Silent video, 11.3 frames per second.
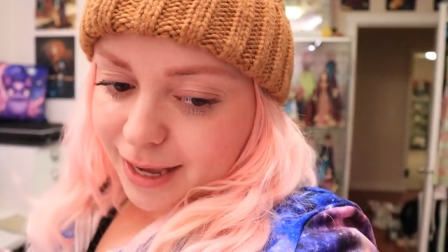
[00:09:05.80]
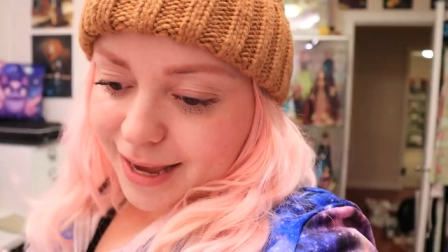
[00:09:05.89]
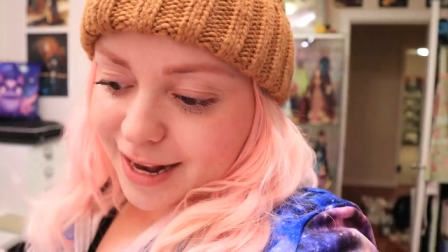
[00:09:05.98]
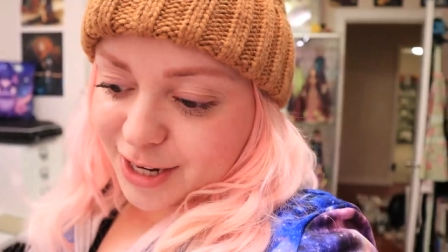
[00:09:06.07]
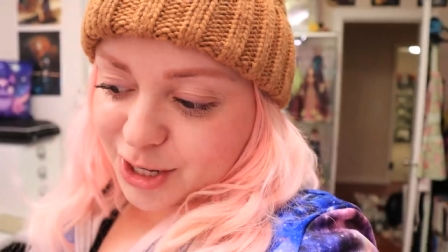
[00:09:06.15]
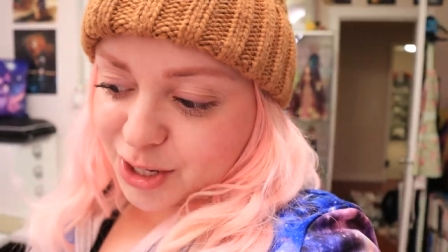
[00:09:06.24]

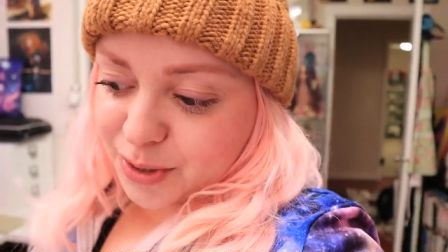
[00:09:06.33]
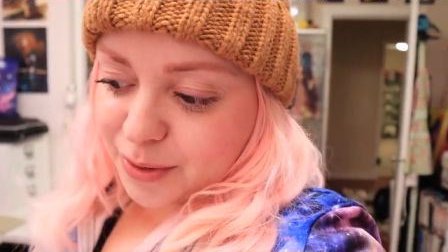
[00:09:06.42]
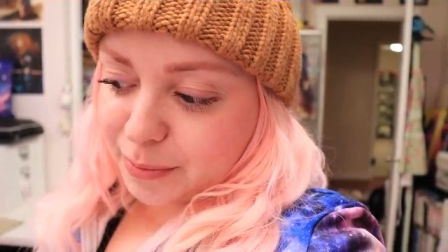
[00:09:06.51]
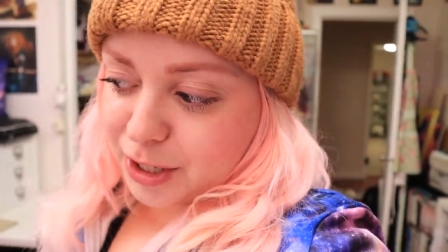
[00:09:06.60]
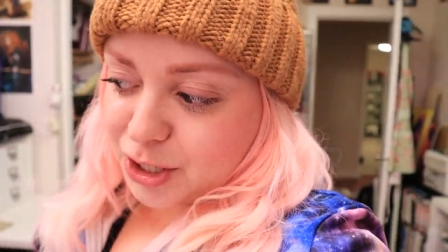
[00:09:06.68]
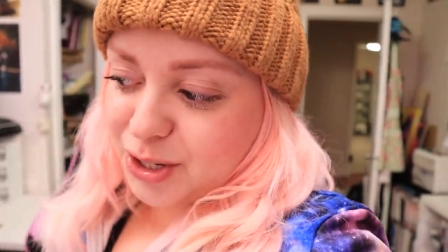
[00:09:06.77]
And you know what
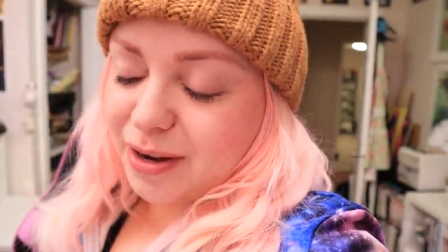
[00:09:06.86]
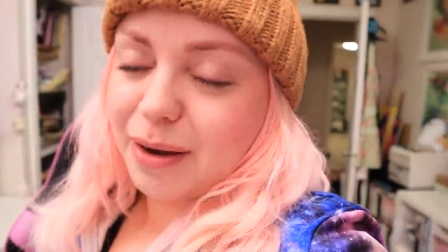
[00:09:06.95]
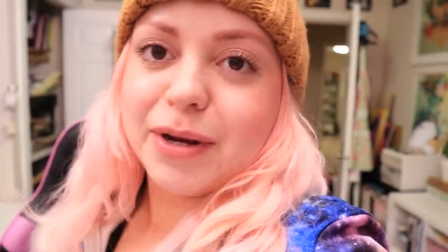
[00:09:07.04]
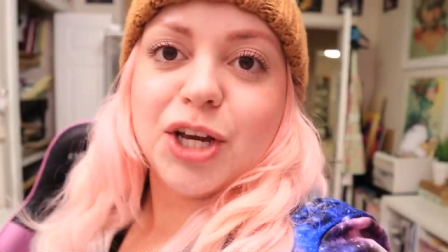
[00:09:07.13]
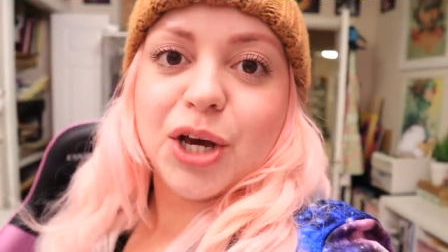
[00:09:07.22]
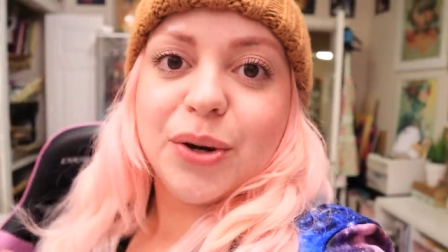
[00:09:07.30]
I'm going to do? I'm
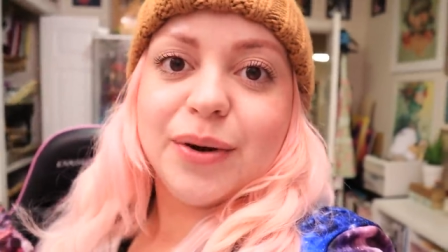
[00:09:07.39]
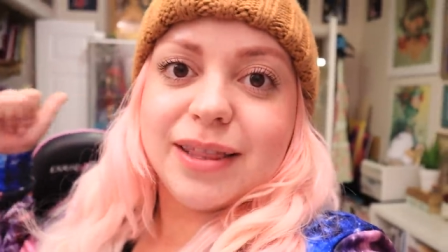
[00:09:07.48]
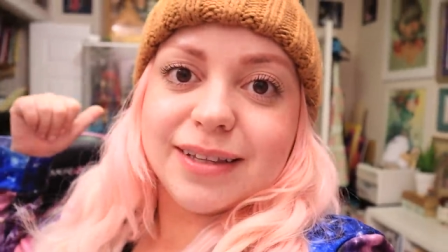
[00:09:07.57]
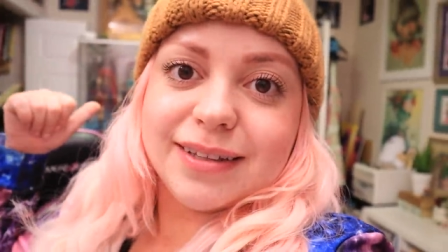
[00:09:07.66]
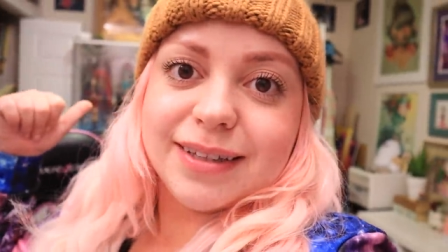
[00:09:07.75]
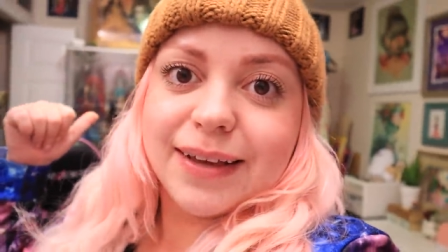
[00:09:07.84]
going to go in
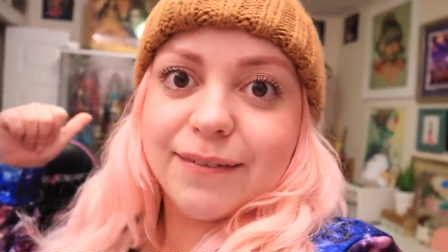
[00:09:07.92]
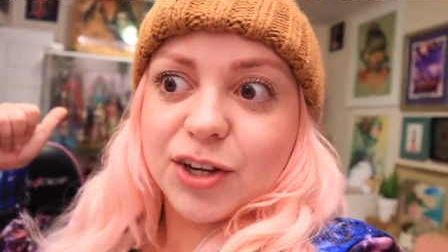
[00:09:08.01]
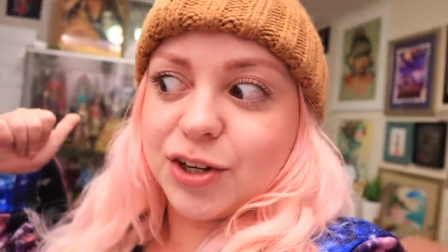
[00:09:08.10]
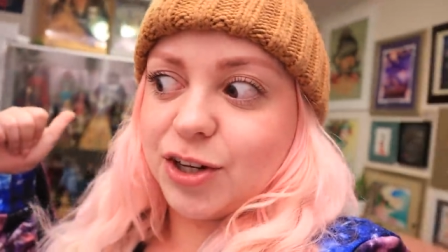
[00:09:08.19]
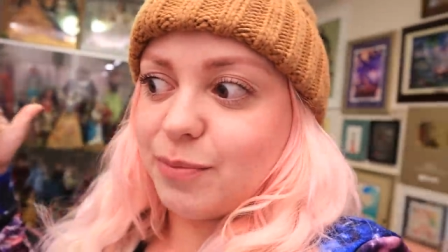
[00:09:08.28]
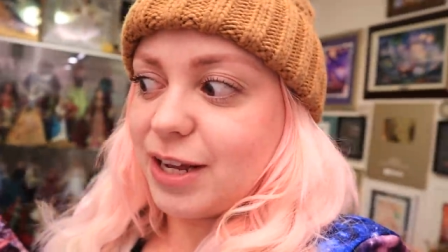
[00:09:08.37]
the
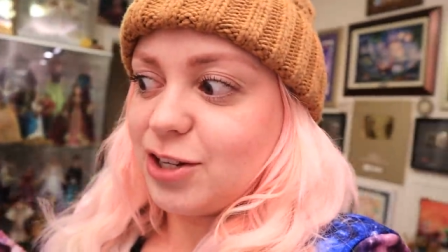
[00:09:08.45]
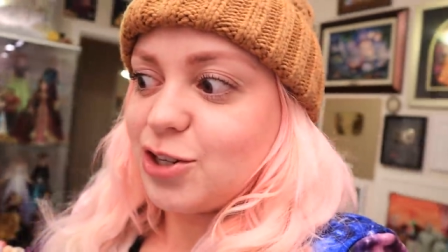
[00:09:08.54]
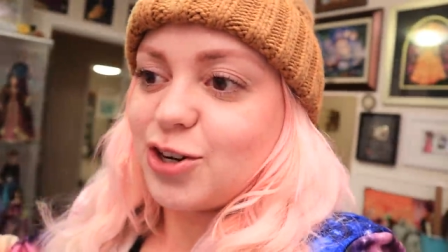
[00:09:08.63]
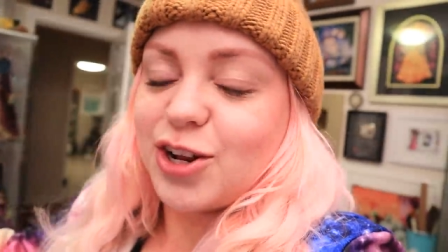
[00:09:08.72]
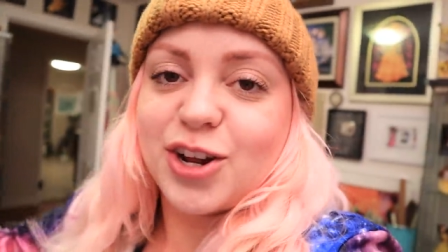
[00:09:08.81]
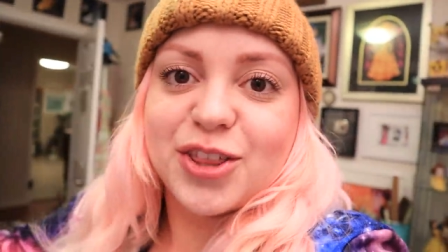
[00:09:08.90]
living room and
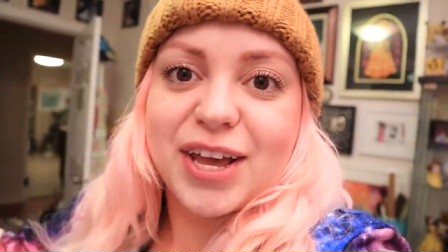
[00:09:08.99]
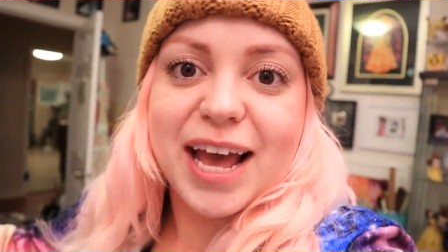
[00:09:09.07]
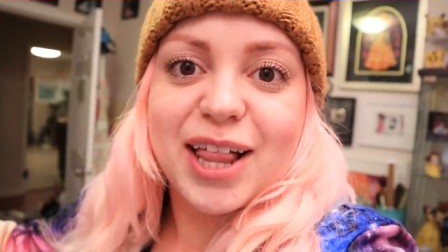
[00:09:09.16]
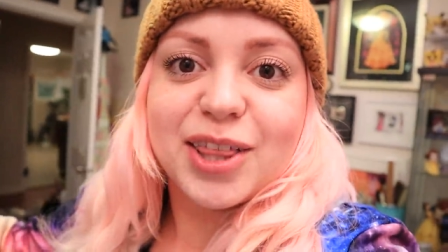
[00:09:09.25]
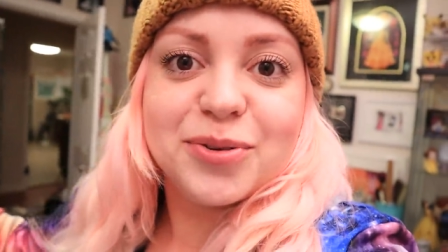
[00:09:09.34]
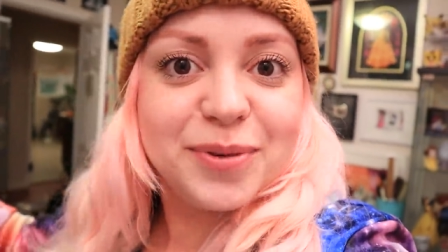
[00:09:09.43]
turn on all the
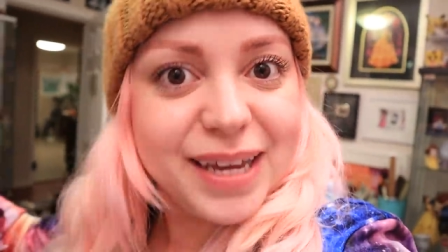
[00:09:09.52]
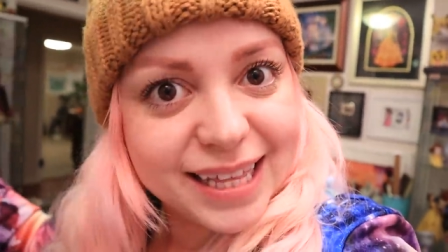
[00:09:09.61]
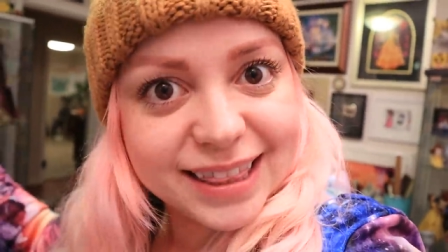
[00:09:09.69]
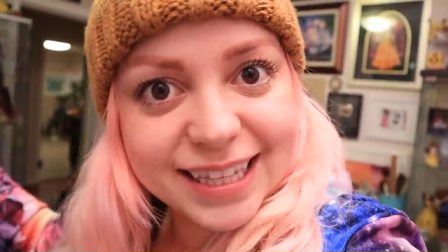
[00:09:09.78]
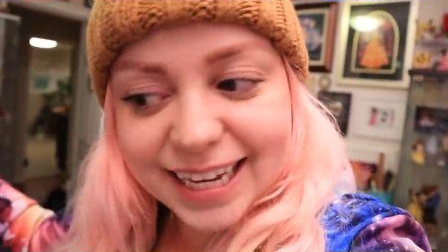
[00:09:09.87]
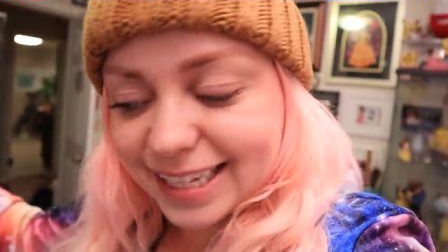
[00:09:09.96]

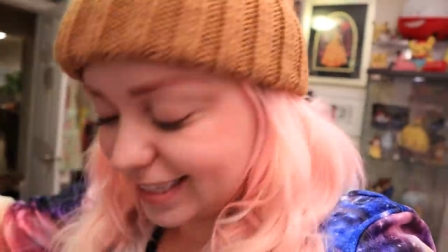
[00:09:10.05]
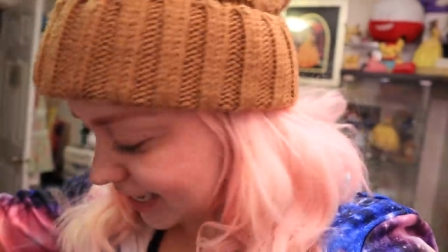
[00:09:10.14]
Halloween lights.